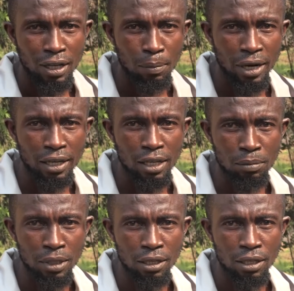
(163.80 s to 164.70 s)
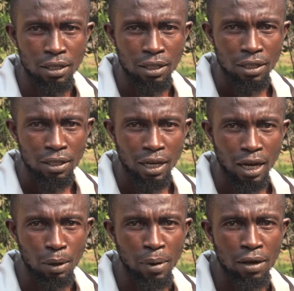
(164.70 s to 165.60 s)
I'm a Kenny Midi.
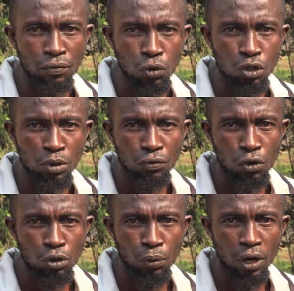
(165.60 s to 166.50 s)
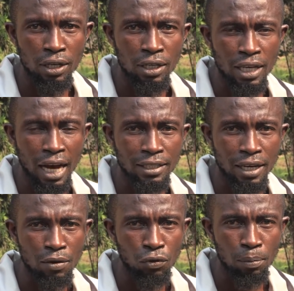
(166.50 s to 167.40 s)
I buy phone, me phone point lay, I
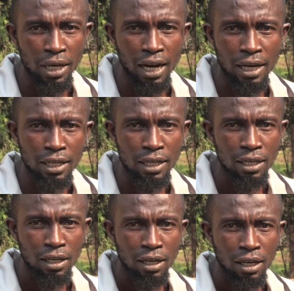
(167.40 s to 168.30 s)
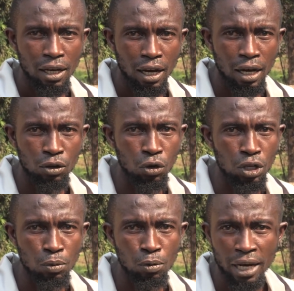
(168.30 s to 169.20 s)
try for make candy. I know
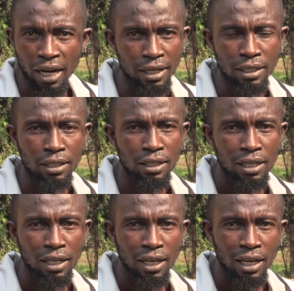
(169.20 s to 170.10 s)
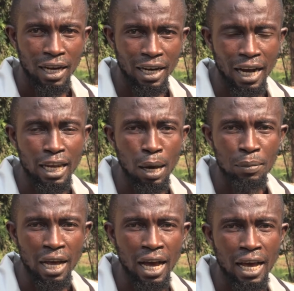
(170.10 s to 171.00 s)
he will make candy. I can't
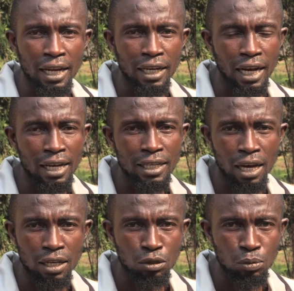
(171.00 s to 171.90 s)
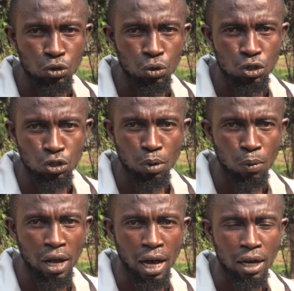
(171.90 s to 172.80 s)
let me know, then can direct me to this
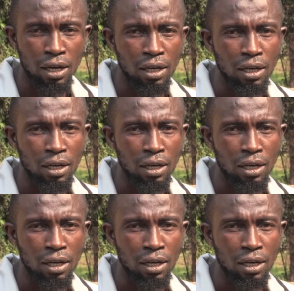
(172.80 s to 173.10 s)
boy. I